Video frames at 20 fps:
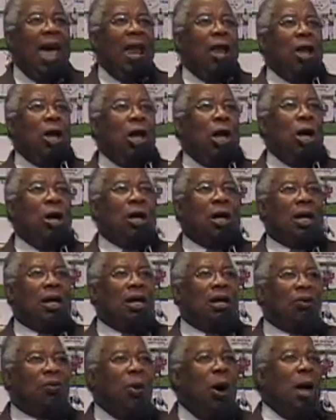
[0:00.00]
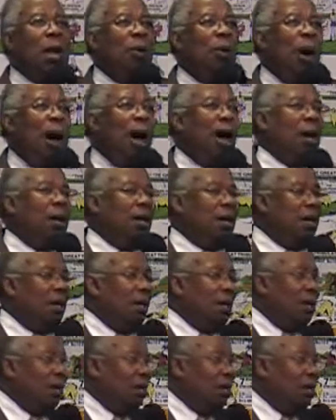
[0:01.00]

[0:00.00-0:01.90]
And Luke twenty-one,